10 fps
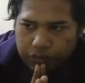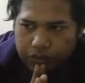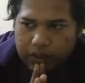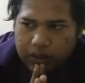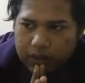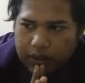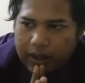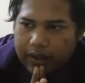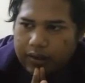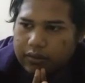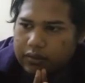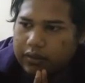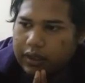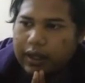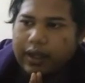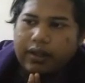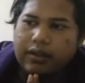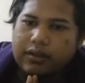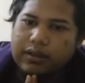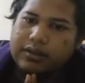We can
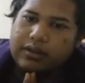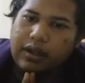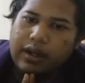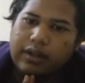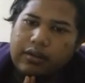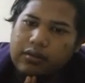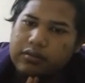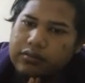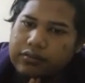relate the strain